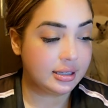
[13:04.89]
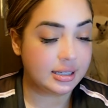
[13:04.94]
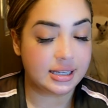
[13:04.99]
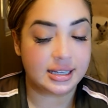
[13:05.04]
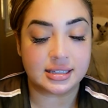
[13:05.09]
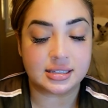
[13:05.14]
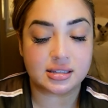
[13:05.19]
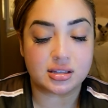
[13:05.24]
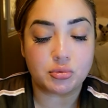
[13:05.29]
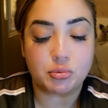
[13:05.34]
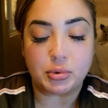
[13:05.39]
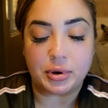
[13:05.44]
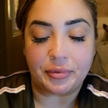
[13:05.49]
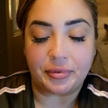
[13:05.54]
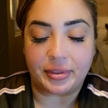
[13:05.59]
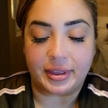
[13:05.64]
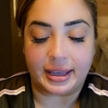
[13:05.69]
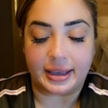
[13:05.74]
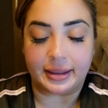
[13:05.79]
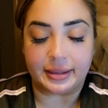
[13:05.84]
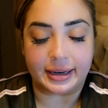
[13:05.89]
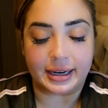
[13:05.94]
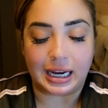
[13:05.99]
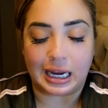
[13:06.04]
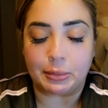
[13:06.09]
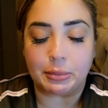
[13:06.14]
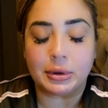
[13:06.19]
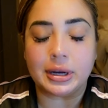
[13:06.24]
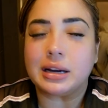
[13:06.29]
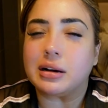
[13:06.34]
It's the one thing. Like,
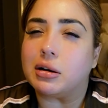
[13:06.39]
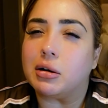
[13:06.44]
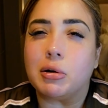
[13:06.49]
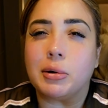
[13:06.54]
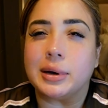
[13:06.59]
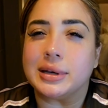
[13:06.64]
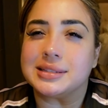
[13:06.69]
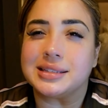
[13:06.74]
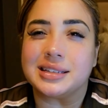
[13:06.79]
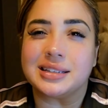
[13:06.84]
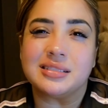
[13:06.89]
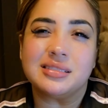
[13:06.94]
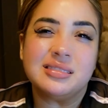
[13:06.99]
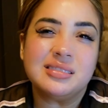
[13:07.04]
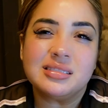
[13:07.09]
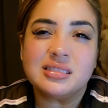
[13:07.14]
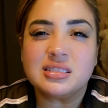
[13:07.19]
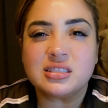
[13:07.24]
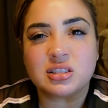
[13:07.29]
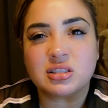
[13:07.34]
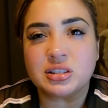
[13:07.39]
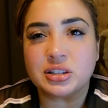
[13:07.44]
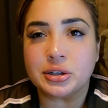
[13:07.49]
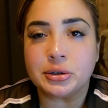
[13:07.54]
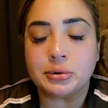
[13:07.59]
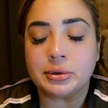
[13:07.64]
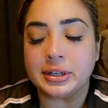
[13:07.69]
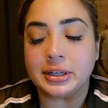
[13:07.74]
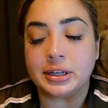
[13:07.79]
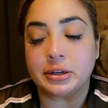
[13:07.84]
I'm like always like, girl, you
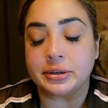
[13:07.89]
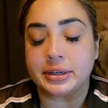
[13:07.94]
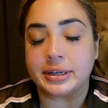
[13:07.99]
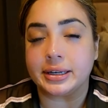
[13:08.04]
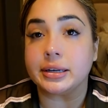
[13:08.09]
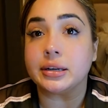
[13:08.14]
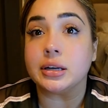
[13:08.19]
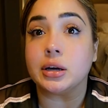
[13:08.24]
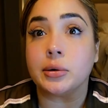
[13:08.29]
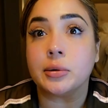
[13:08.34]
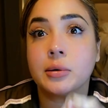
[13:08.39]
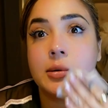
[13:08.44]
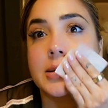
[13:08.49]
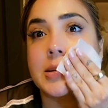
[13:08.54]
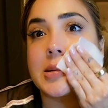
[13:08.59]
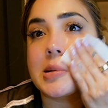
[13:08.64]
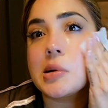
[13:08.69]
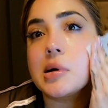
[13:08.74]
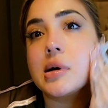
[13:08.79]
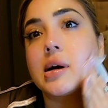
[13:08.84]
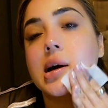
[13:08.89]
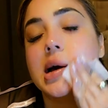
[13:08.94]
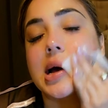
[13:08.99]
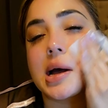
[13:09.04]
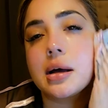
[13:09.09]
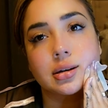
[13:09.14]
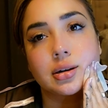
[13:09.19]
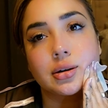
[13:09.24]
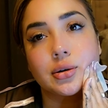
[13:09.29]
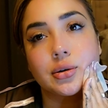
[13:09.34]
really don't need it. No.
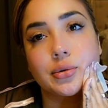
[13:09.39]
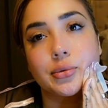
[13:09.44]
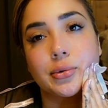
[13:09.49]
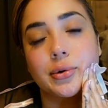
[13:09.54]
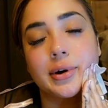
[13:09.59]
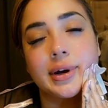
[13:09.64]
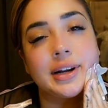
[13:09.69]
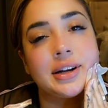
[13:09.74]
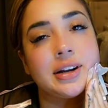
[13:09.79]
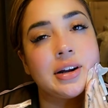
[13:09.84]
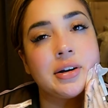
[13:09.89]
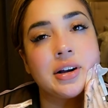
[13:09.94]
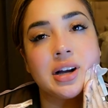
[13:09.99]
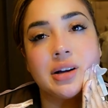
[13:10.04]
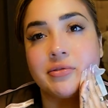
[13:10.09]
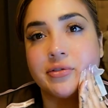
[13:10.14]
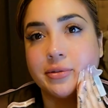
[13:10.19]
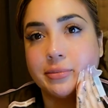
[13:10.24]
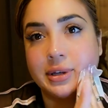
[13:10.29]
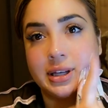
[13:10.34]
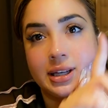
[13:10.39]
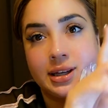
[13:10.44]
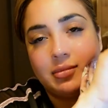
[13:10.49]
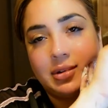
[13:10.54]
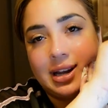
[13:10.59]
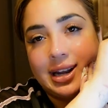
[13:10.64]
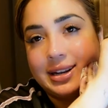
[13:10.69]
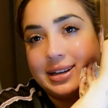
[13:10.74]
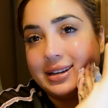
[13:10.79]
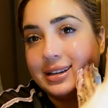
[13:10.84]
Rory, don't come for me.
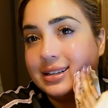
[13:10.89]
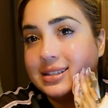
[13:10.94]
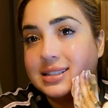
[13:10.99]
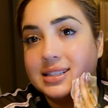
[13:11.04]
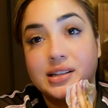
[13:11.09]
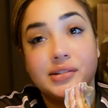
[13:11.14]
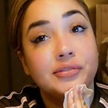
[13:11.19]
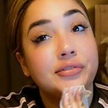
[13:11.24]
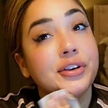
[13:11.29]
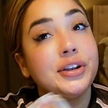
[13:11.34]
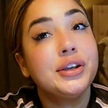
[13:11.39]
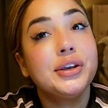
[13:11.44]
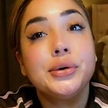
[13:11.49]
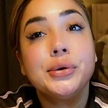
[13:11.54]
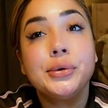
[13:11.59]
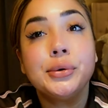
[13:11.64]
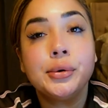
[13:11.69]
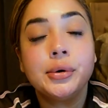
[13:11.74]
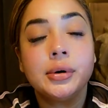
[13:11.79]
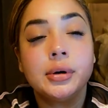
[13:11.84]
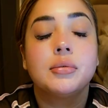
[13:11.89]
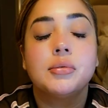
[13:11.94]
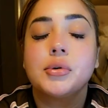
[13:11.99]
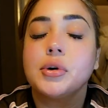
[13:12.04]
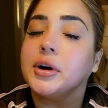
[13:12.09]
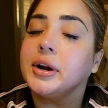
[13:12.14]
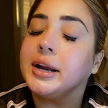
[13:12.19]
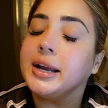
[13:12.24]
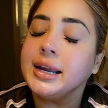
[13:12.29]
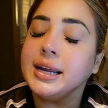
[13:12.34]
I did not send for you.
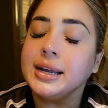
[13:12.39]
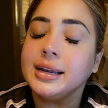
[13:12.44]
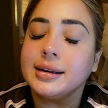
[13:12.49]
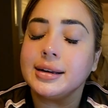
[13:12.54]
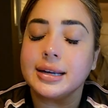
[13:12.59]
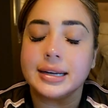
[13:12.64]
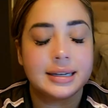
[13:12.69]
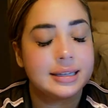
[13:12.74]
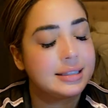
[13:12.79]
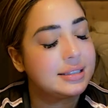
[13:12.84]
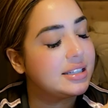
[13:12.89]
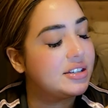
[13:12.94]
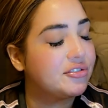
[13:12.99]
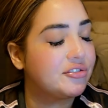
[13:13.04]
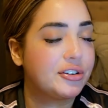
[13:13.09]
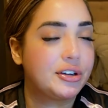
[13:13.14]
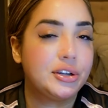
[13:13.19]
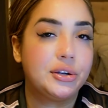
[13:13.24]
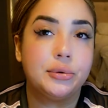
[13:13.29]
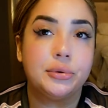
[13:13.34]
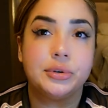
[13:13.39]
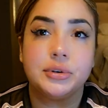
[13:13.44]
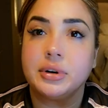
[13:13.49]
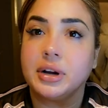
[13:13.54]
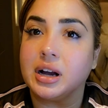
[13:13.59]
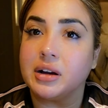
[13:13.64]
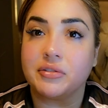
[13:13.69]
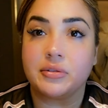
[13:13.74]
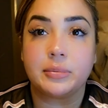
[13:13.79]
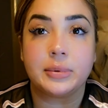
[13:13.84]
Rory, I did not send for you. Don't
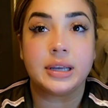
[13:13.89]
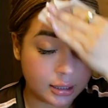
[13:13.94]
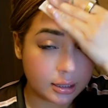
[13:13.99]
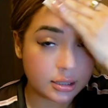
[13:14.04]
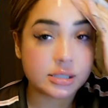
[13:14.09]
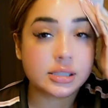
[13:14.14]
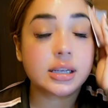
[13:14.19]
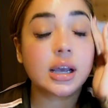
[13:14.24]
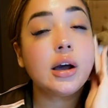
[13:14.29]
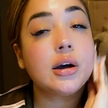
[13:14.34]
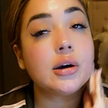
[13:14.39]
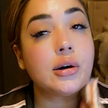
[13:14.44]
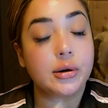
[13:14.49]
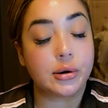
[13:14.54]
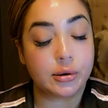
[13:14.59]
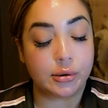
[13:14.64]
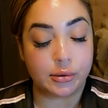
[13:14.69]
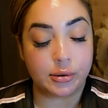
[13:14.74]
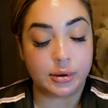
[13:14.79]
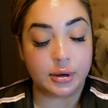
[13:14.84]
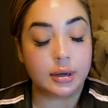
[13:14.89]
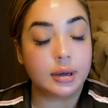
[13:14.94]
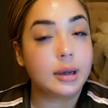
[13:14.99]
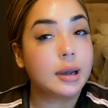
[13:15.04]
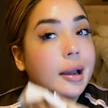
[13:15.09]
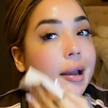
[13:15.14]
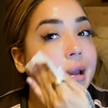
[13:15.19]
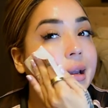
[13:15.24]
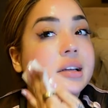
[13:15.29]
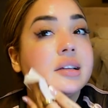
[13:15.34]
come for me. So,
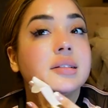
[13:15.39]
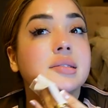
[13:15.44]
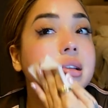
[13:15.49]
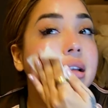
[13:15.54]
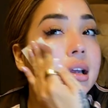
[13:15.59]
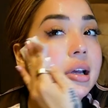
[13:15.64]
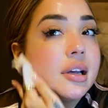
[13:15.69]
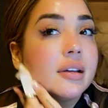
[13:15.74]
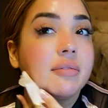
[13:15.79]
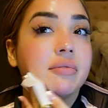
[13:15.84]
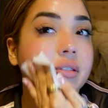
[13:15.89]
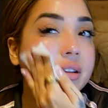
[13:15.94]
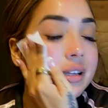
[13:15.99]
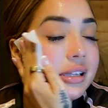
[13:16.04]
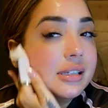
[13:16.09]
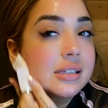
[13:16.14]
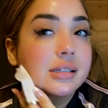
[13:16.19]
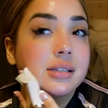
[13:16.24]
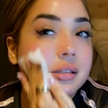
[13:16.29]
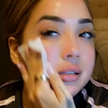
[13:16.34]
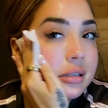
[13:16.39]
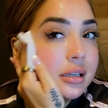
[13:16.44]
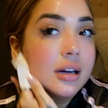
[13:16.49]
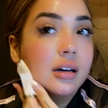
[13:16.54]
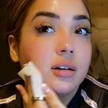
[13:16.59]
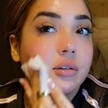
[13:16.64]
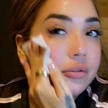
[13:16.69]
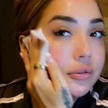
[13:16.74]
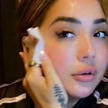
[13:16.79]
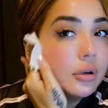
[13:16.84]
I love this
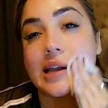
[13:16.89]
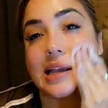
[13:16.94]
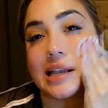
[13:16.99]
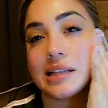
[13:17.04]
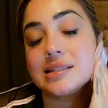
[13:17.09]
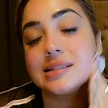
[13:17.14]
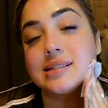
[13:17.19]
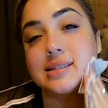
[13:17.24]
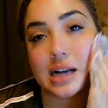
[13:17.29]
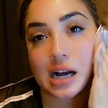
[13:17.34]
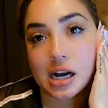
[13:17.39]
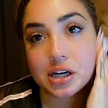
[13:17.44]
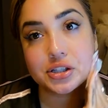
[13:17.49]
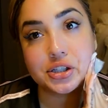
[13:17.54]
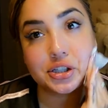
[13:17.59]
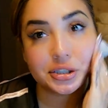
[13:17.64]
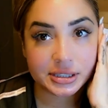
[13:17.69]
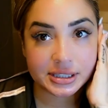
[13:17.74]
stuff. It's Dr.